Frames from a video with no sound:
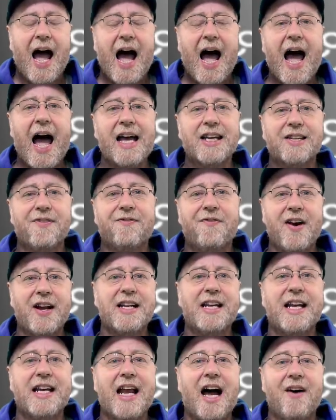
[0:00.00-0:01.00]
And
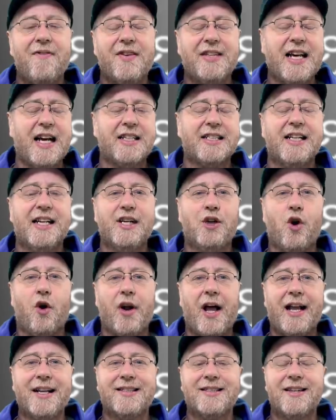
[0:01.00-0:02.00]
funnily enough, it's actually
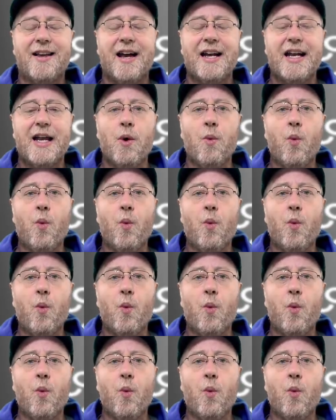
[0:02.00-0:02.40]
got a slightly